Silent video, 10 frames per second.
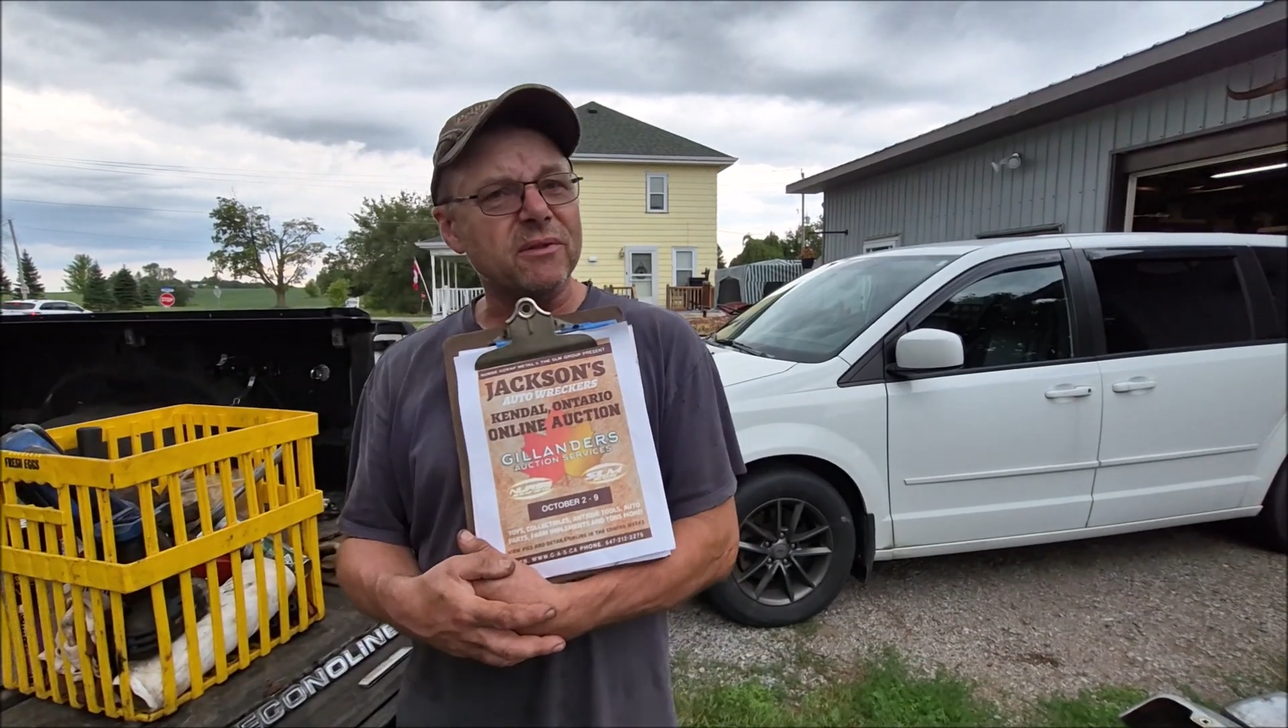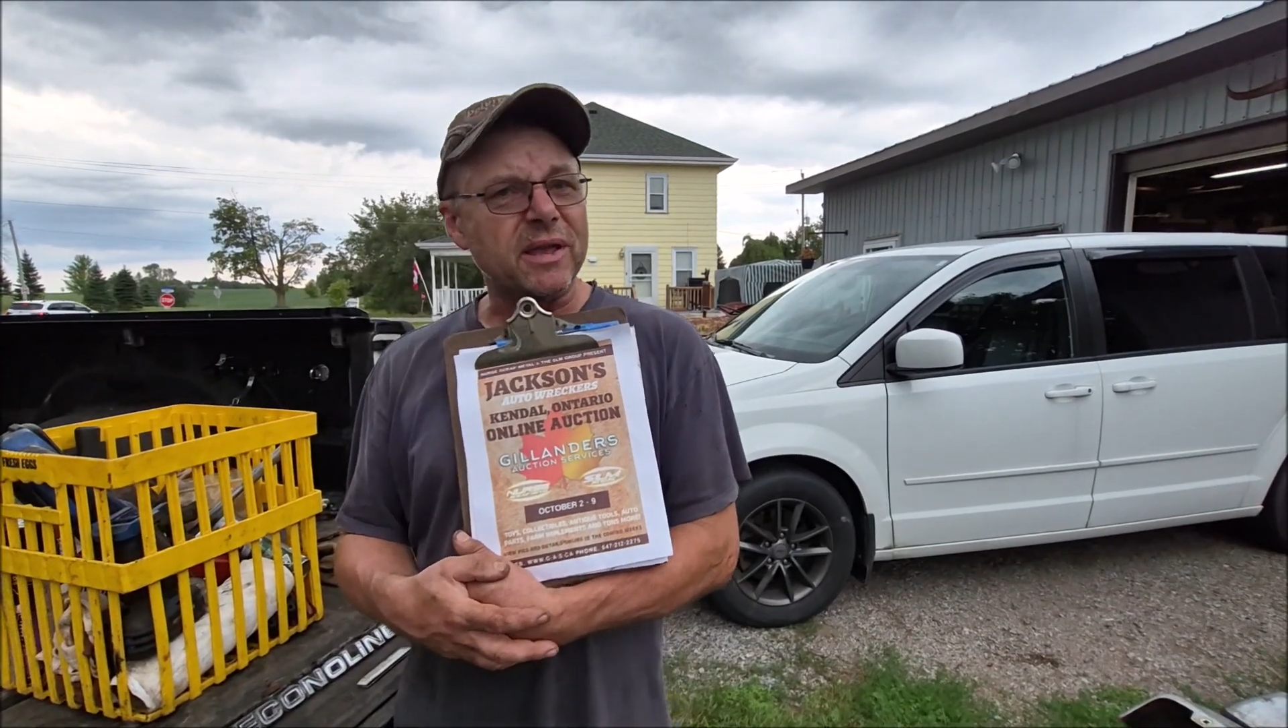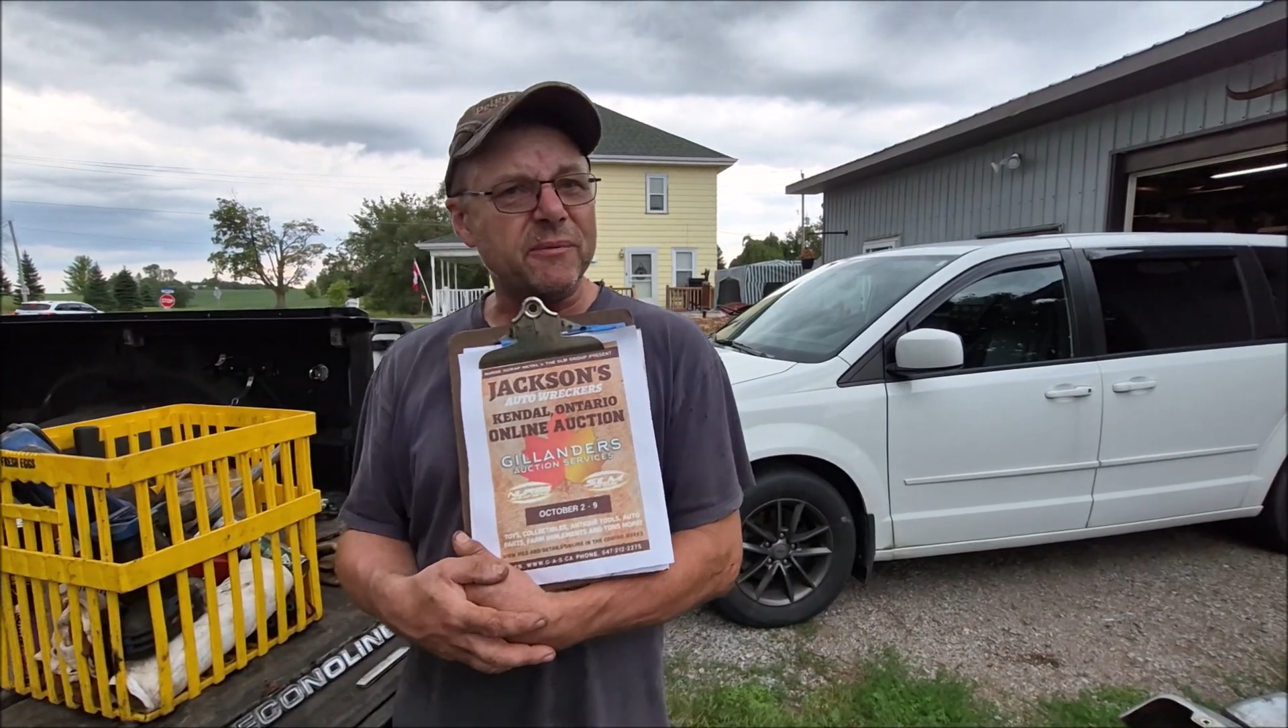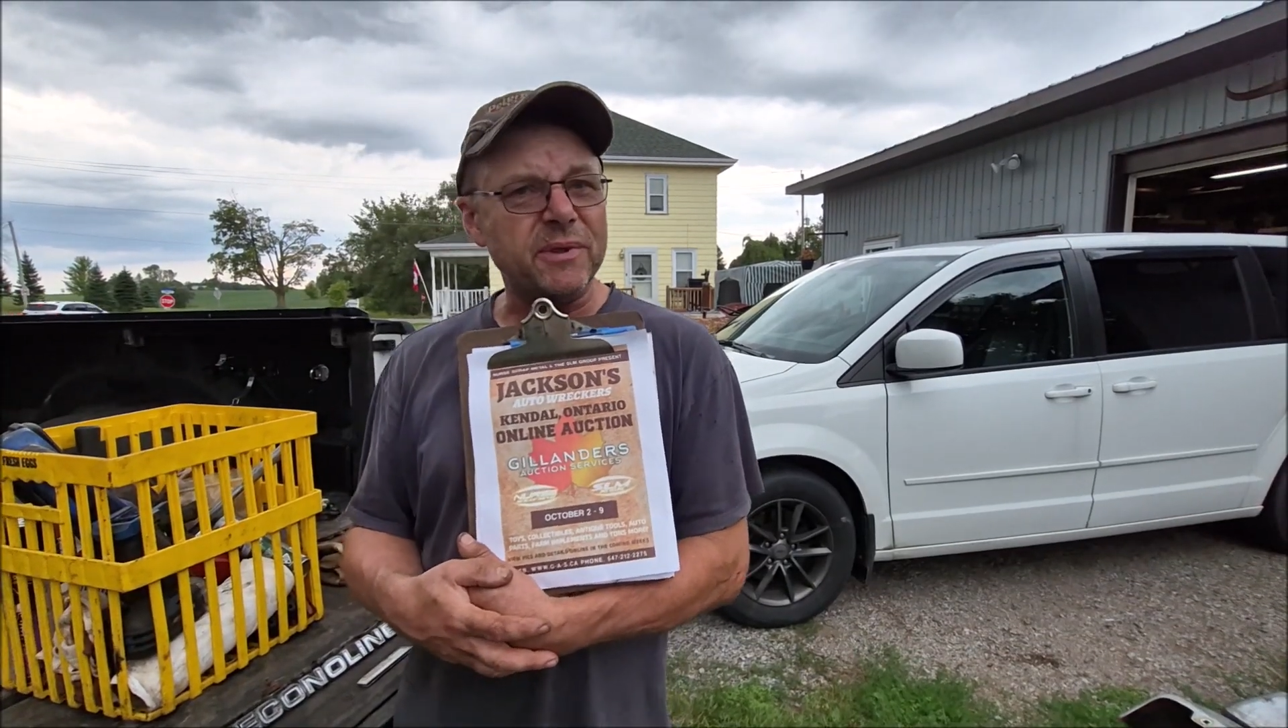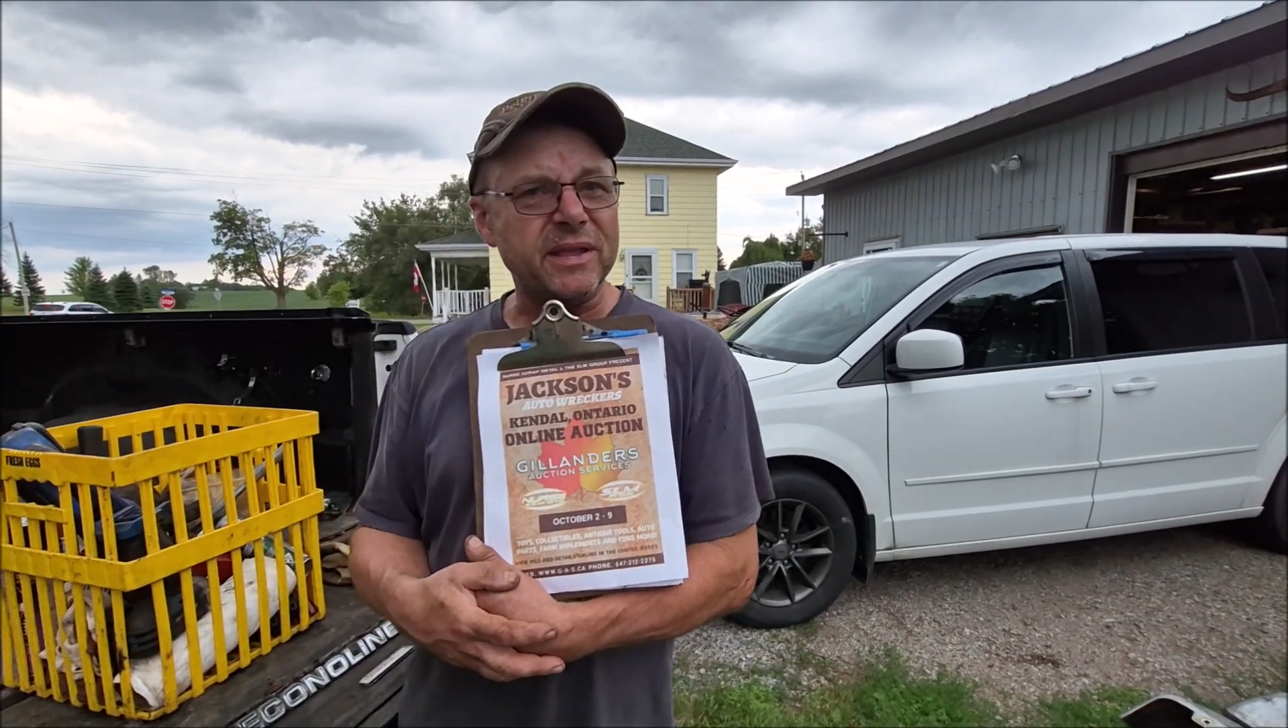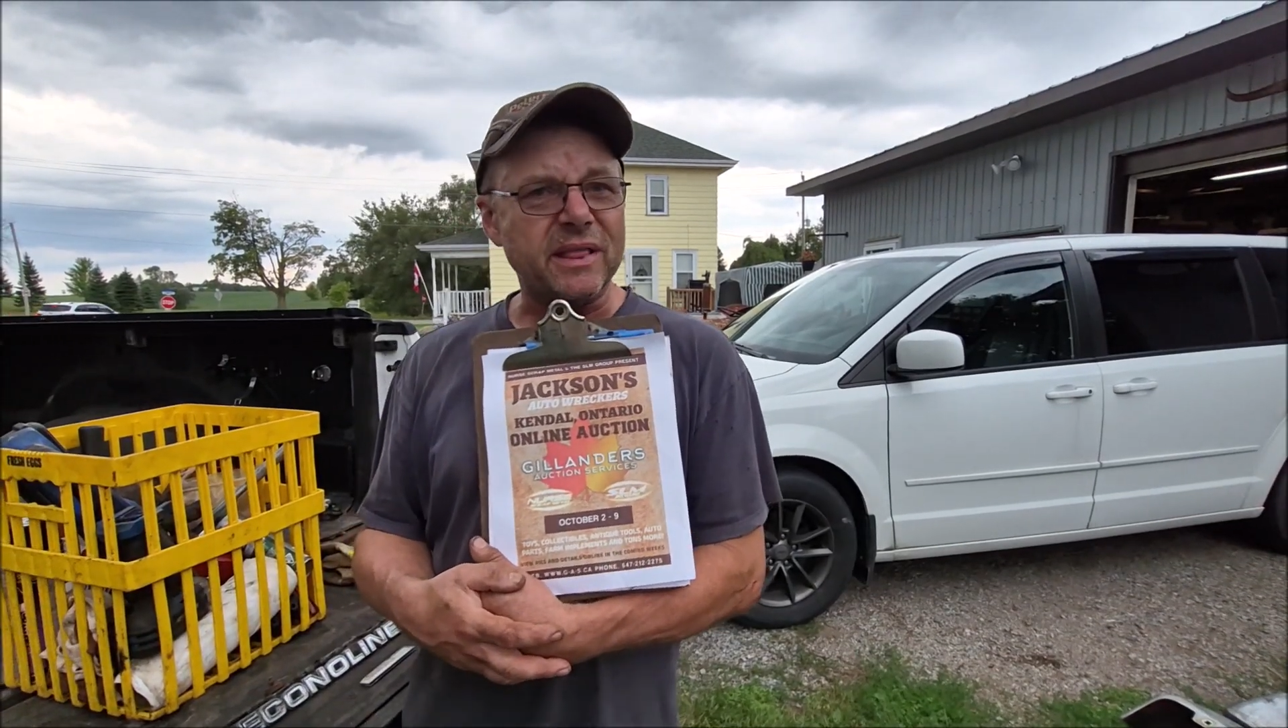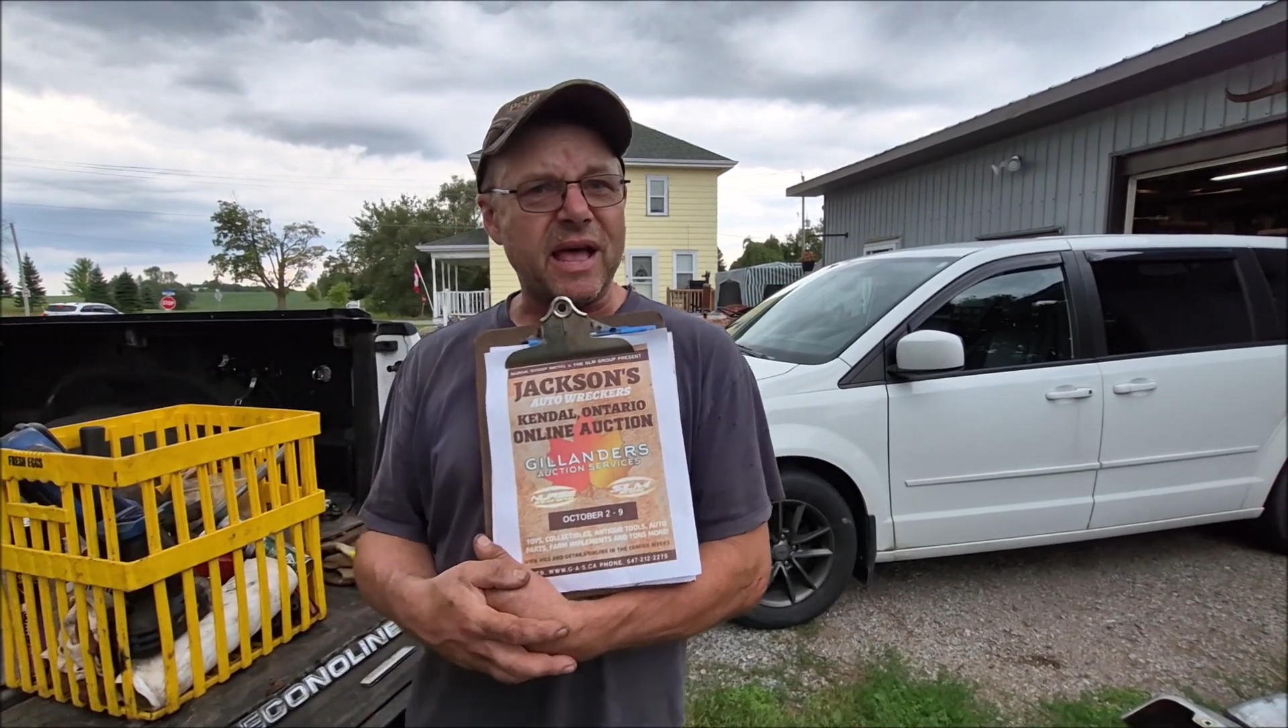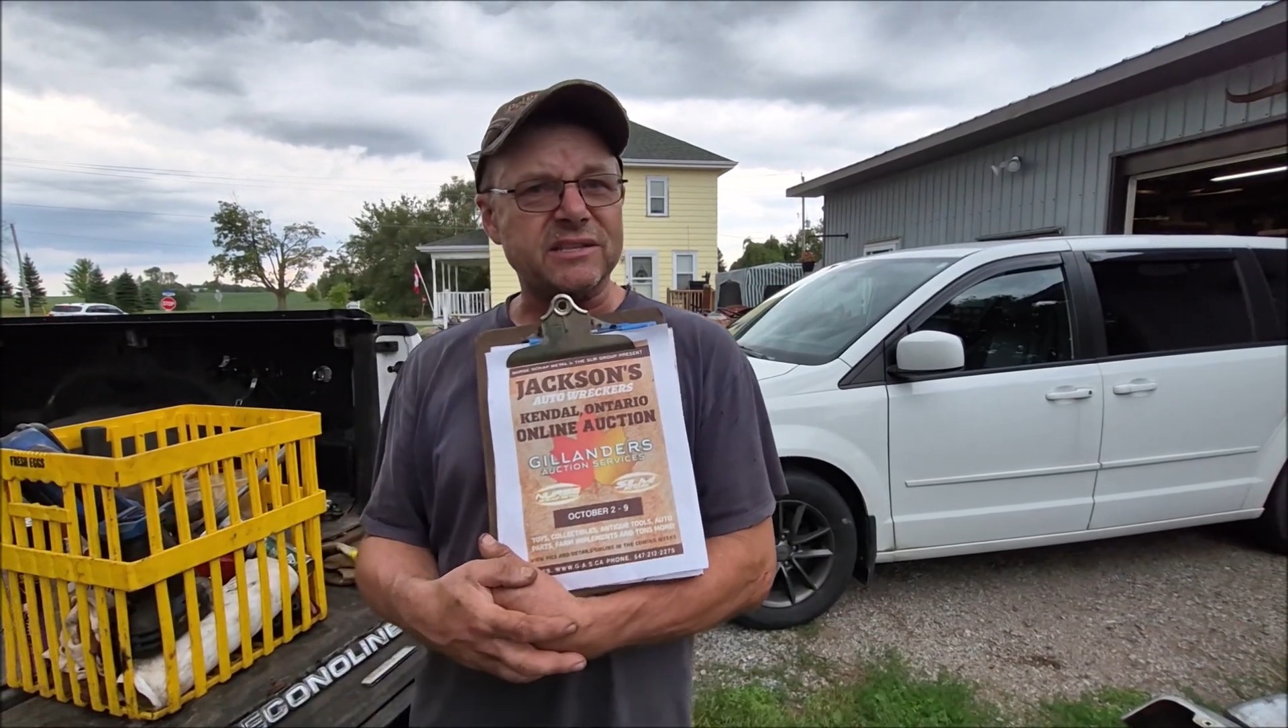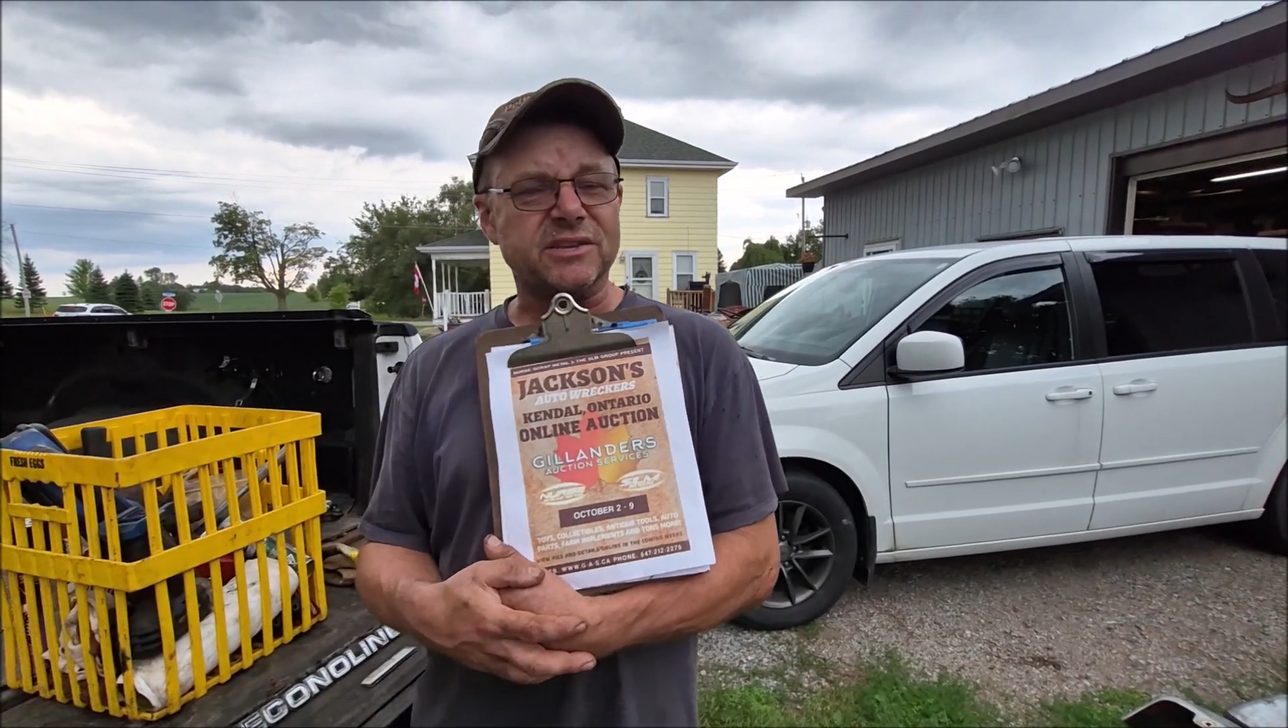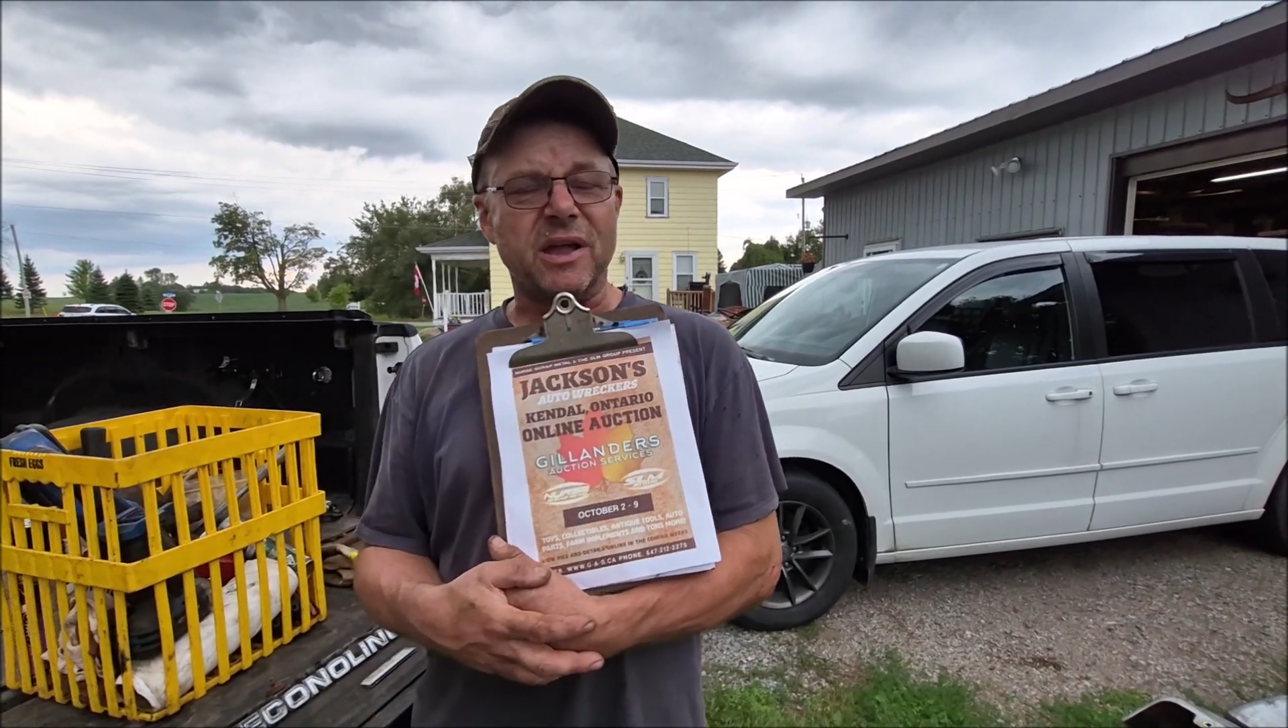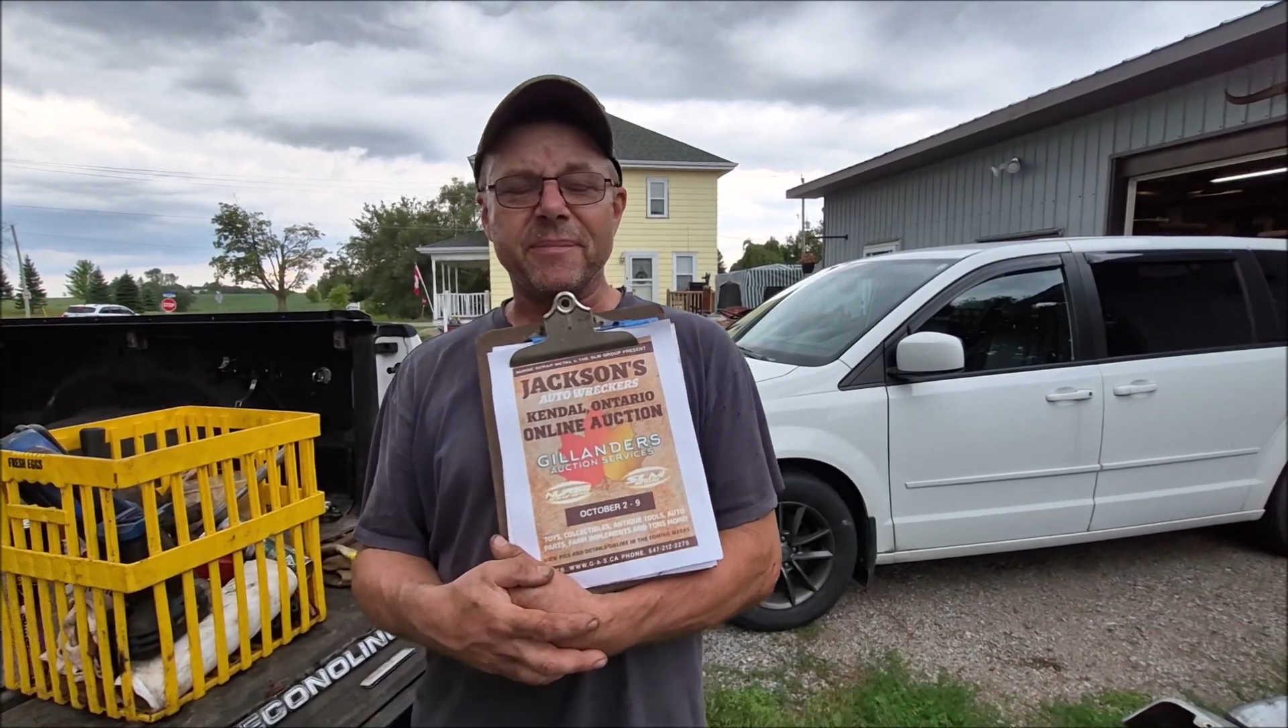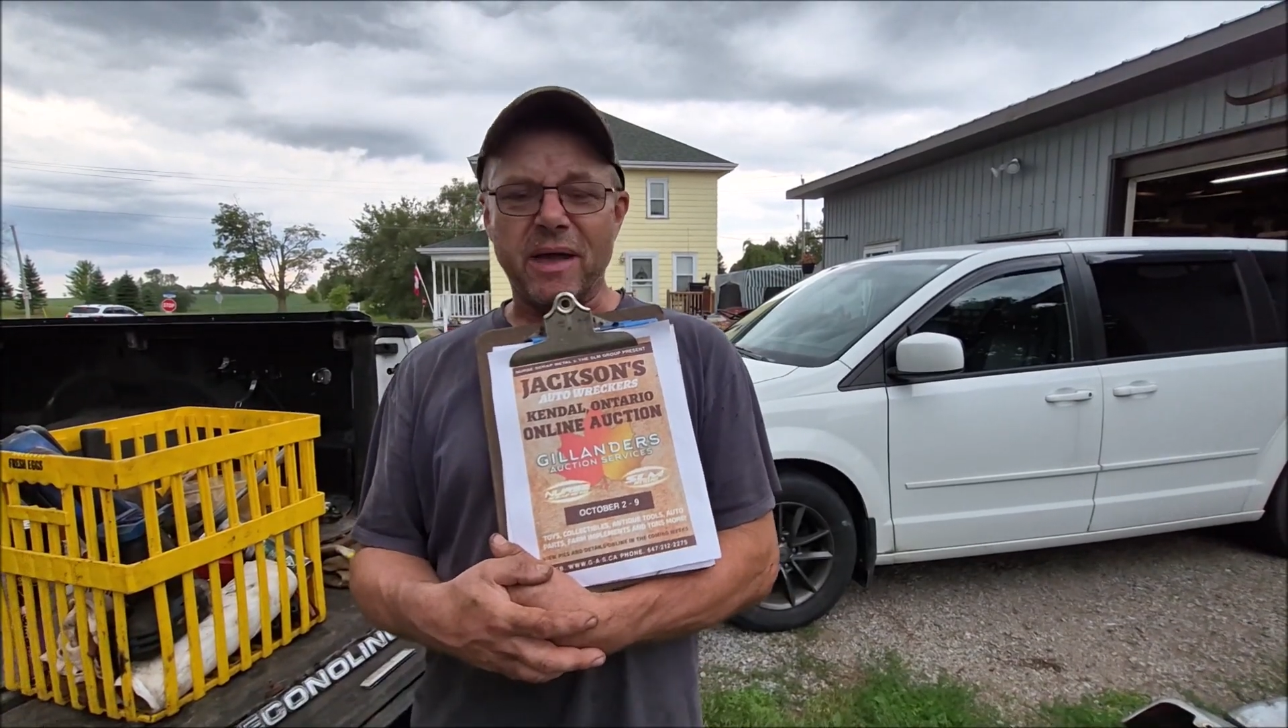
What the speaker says: like we did last time.